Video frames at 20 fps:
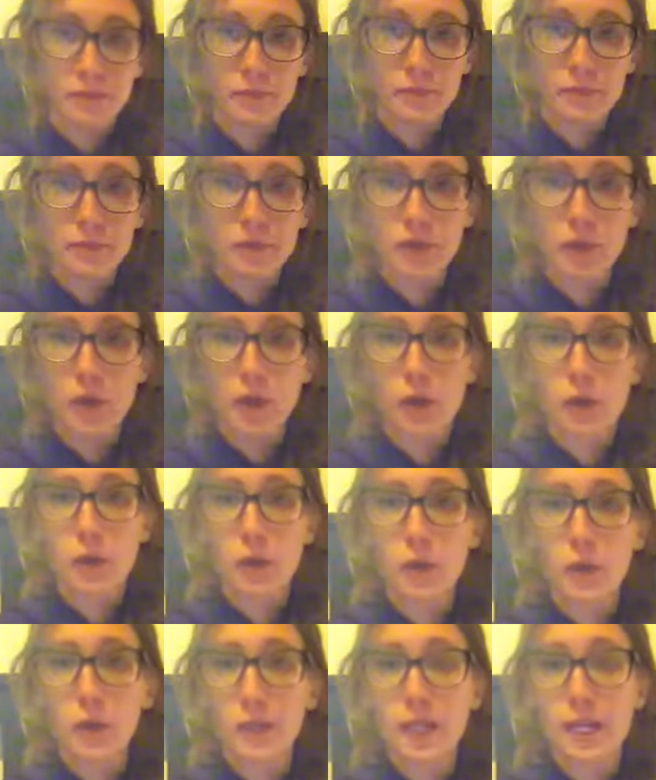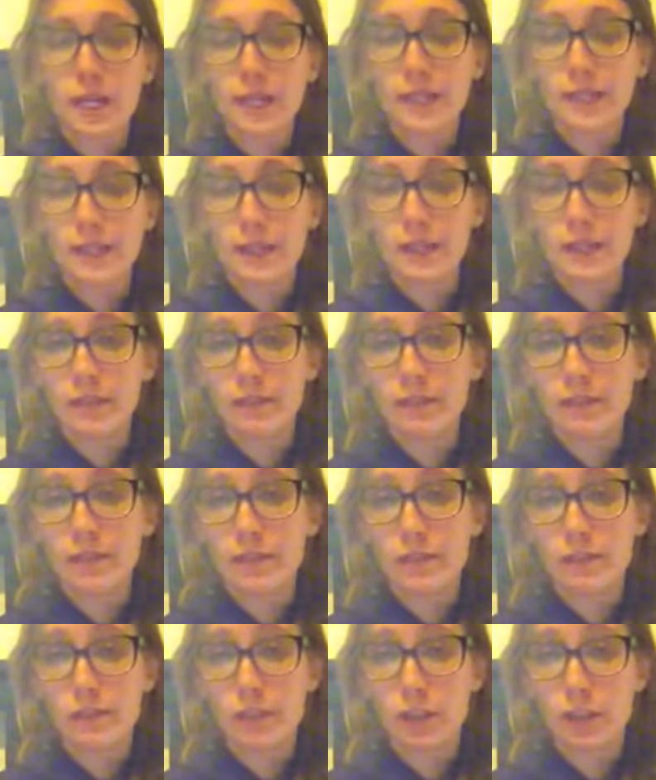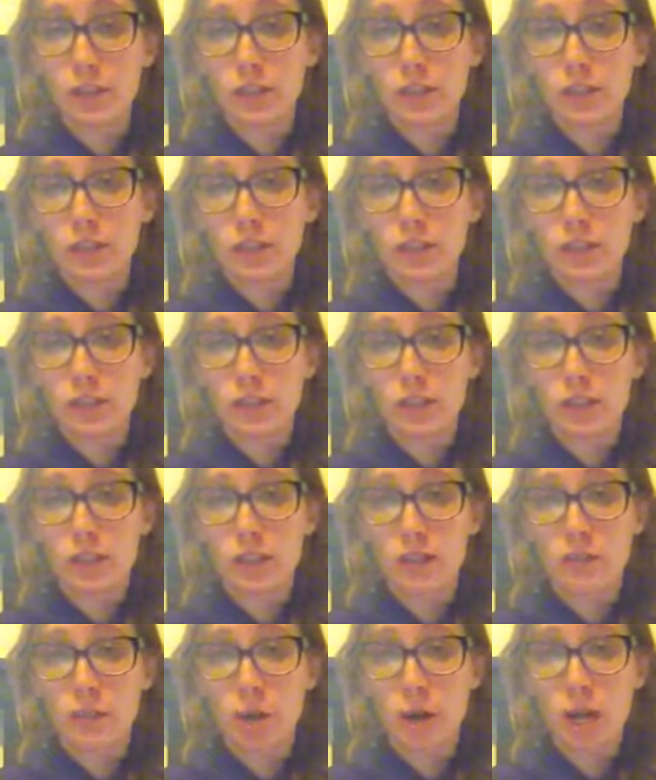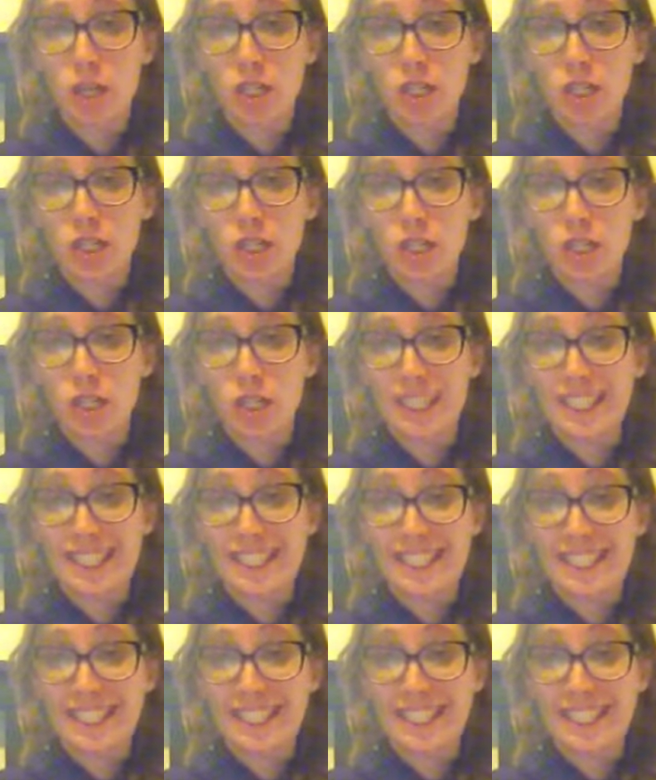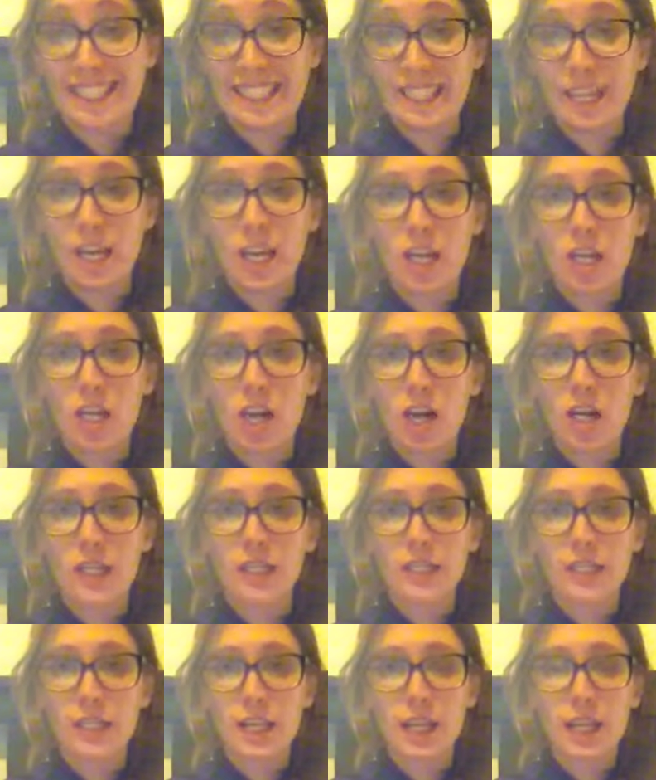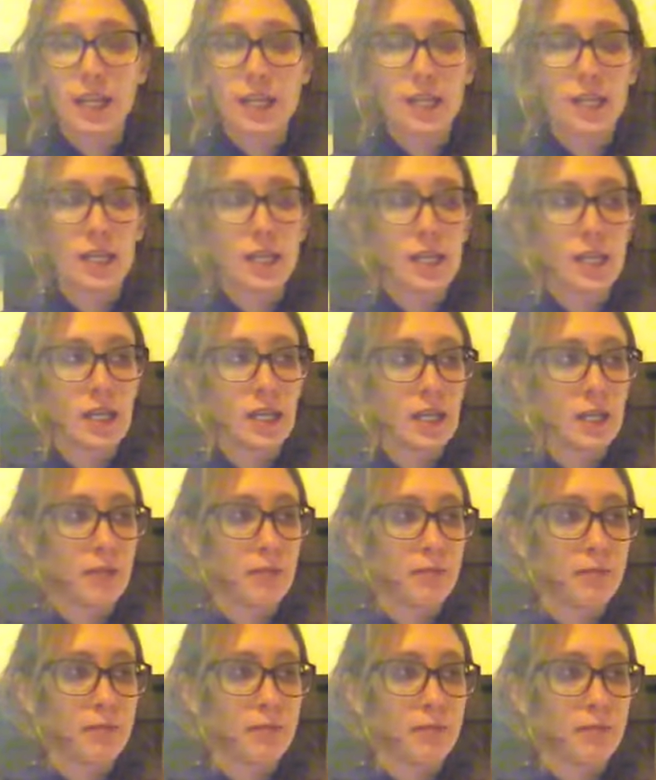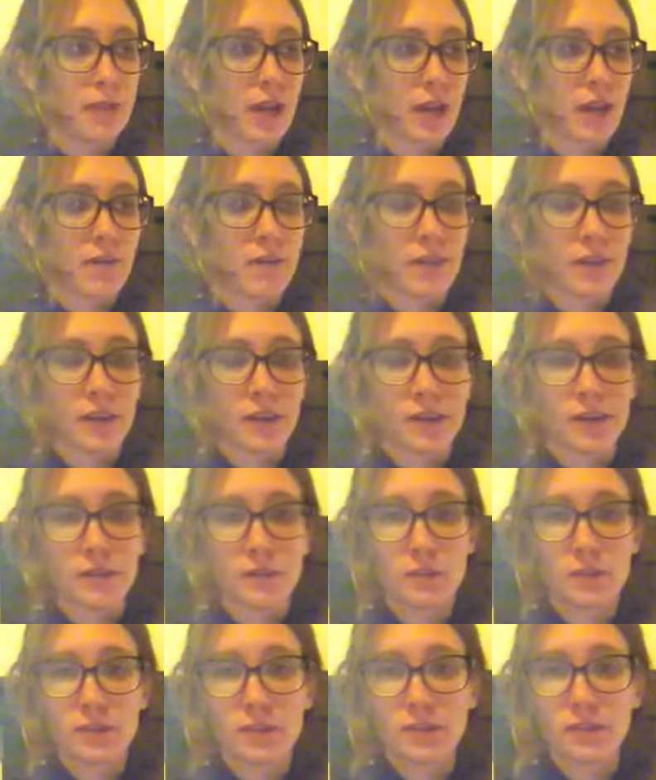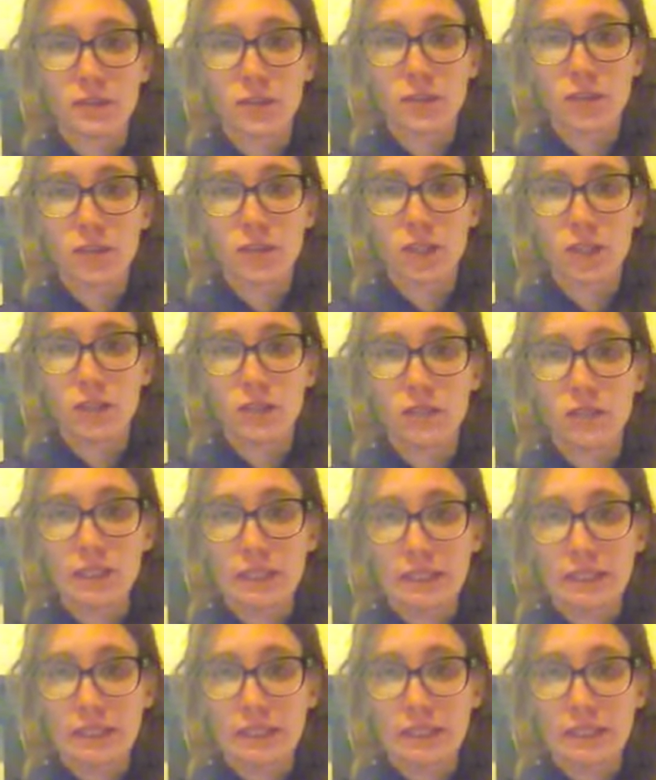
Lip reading: so like I said, it's the 1st of March, Caucus Day. I failed in my civil duty,